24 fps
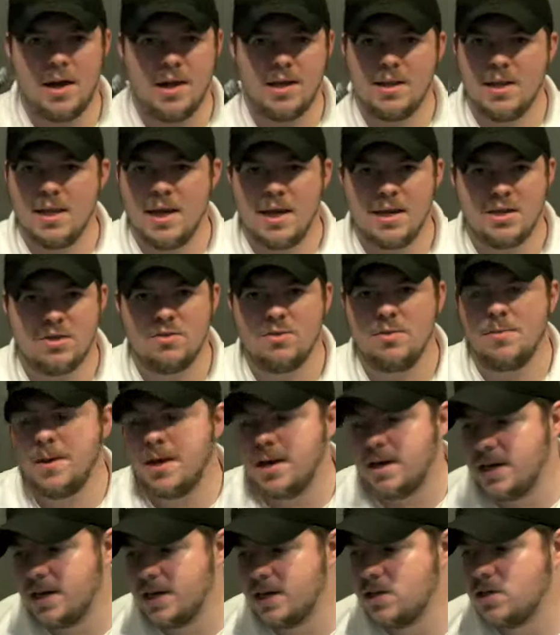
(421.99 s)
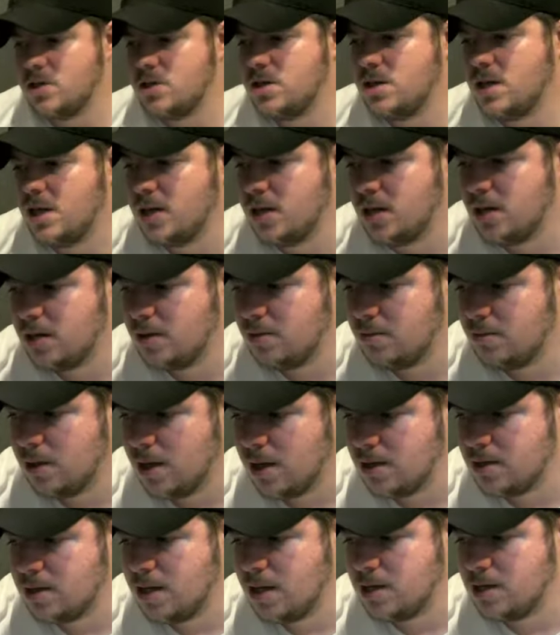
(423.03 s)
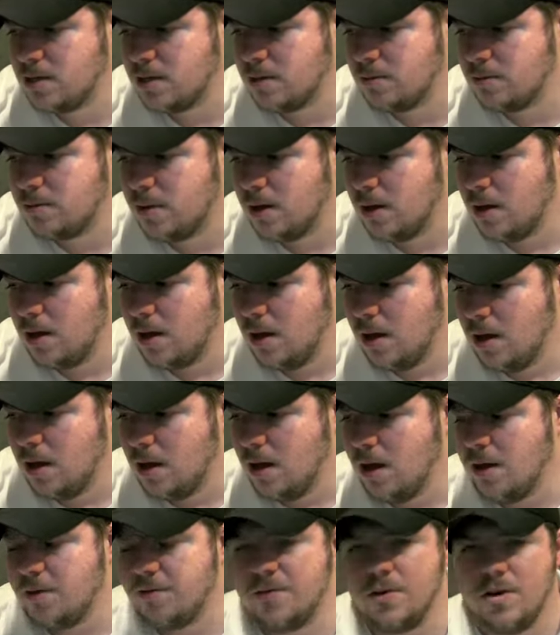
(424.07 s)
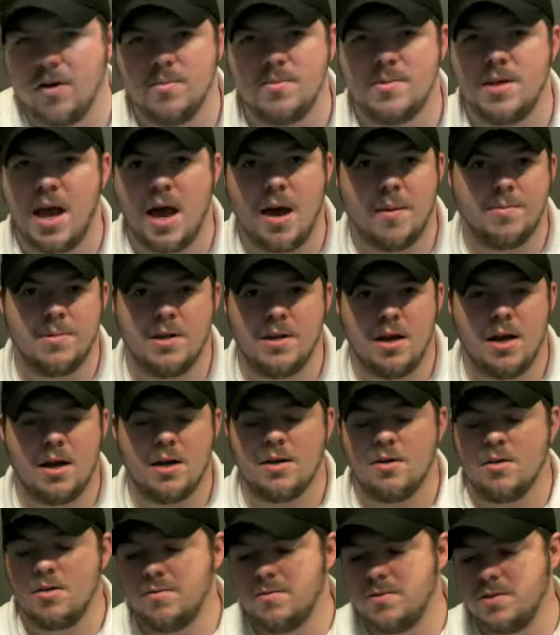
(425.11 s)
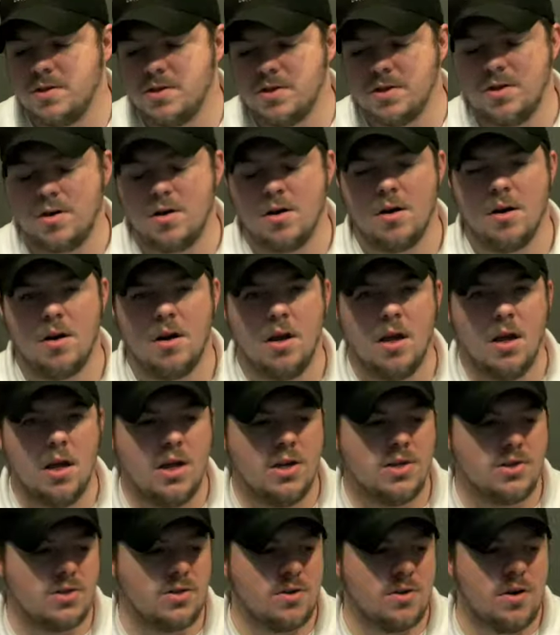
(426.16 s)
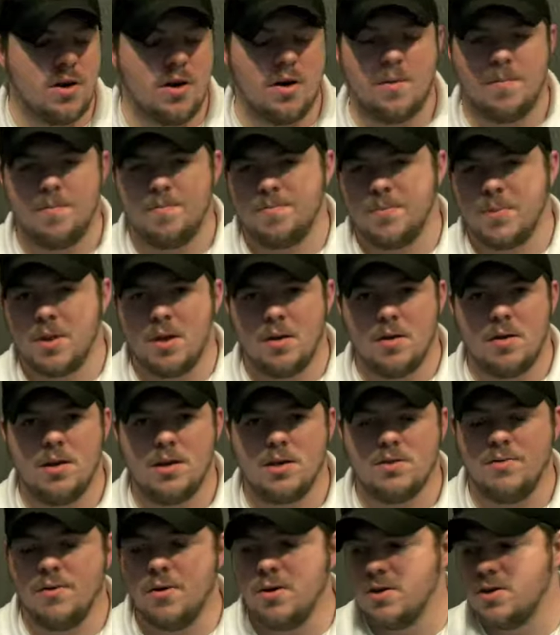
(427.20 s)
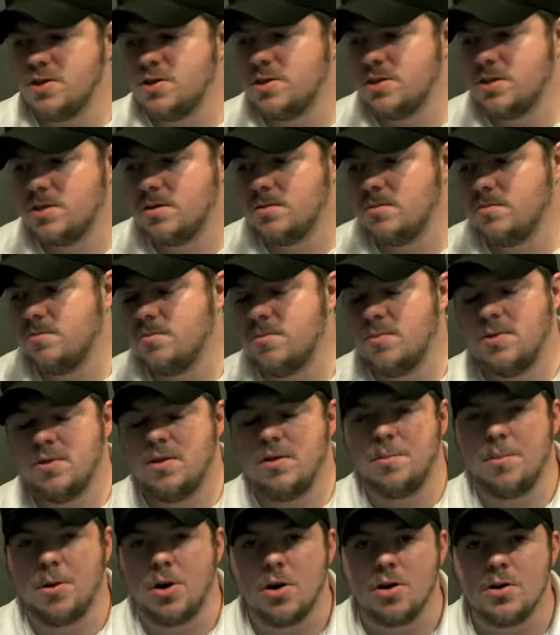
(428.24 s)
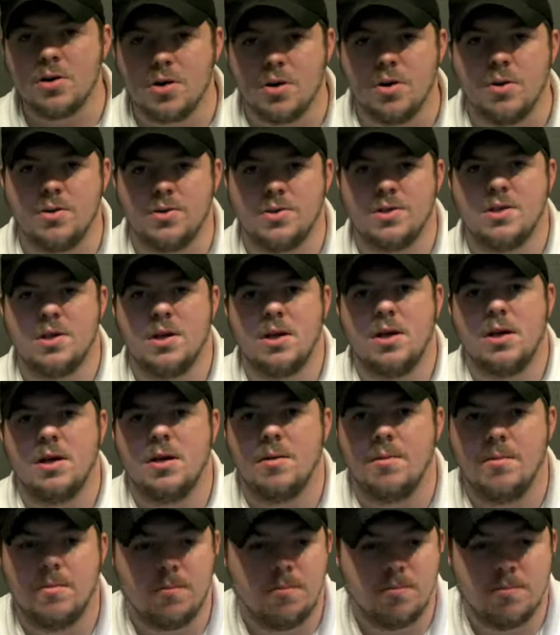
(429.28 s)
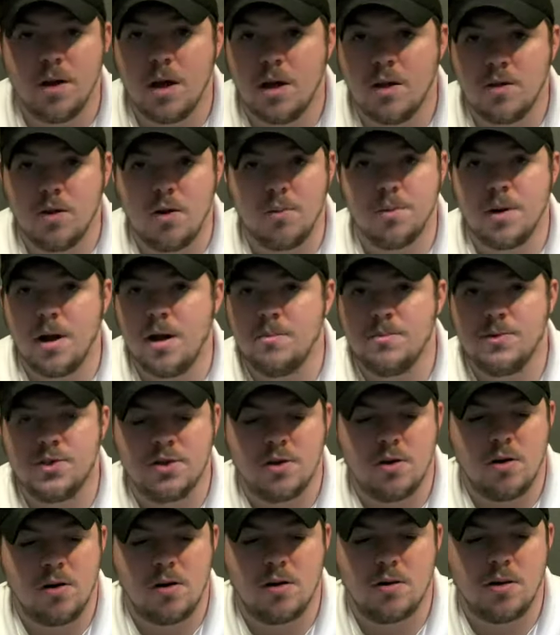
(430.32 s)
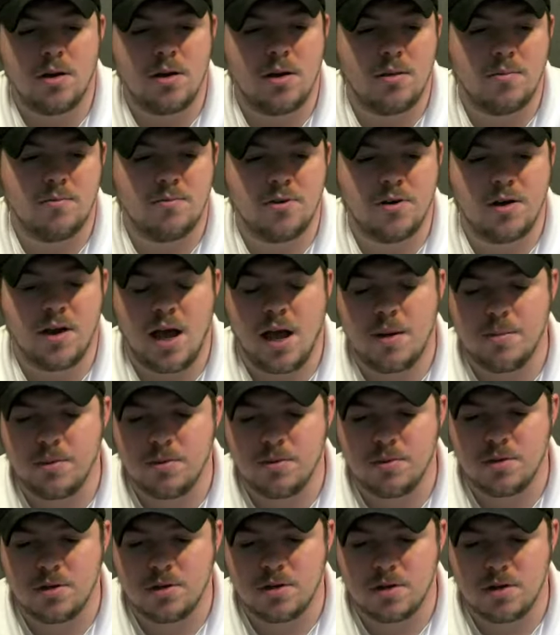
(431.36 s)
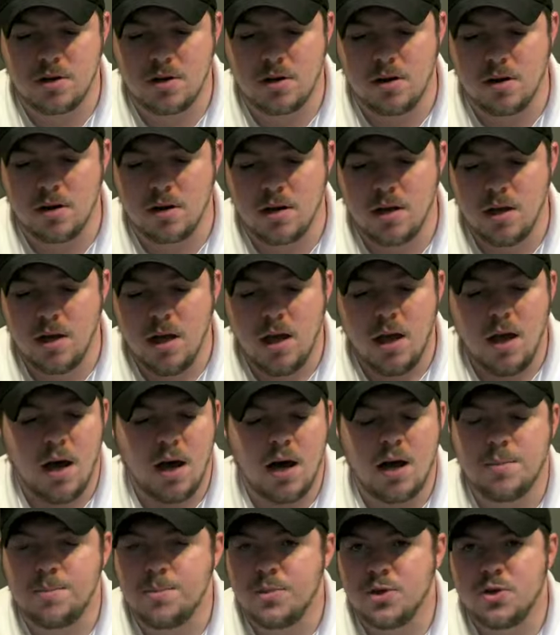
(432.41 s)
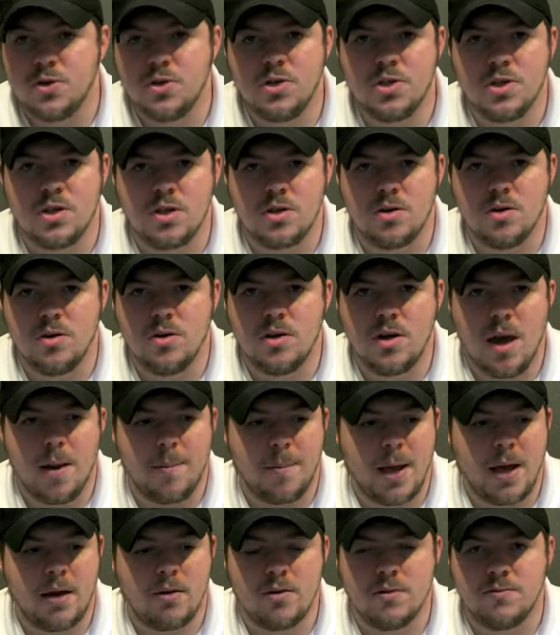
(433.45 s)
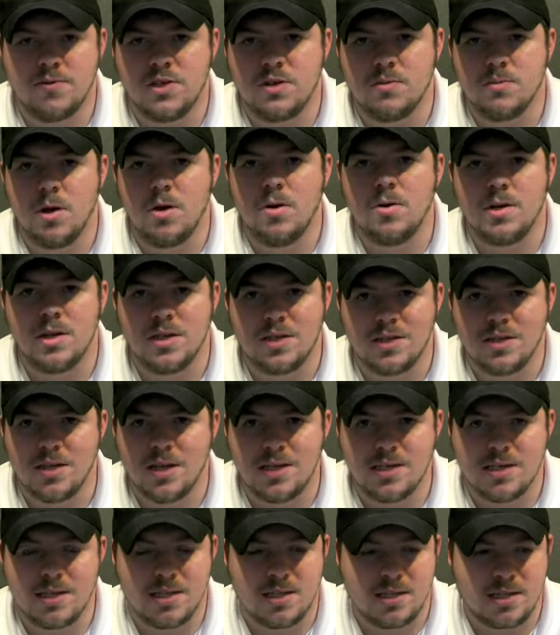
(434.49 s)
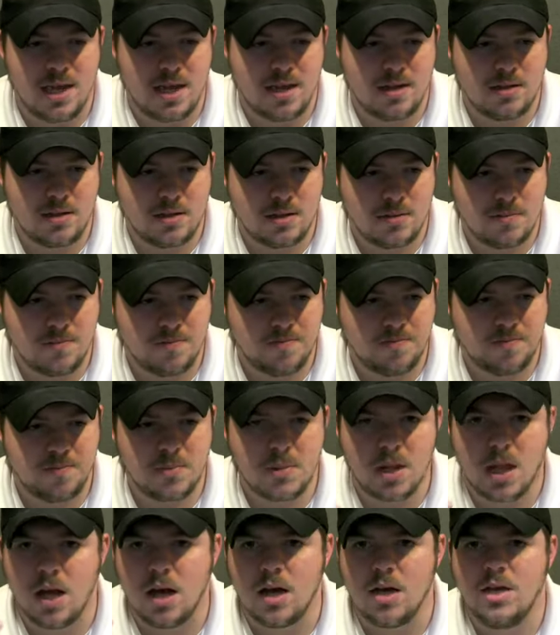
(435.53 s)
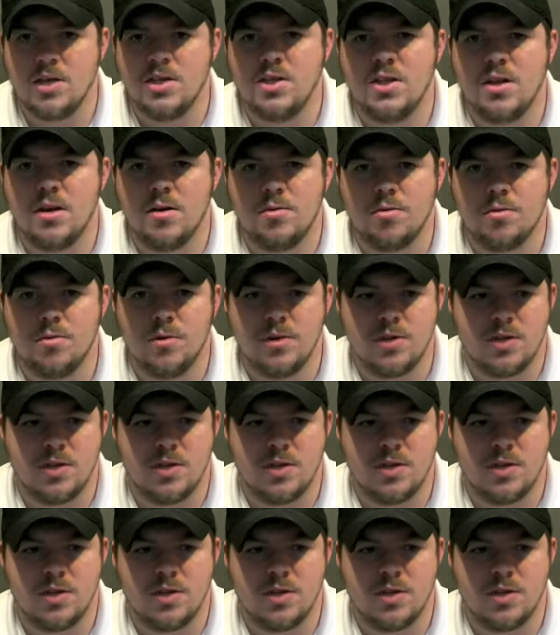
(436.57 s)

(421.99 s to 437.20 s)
it lasts for about an inch and then uh, takes a, a, firm tap to knock it off the cigar. So uh, as far as the burn goes, uh, no problems at all. I'm very happy with the cigar. produces a good amount of smoke. It's nice and dense. easy to get through the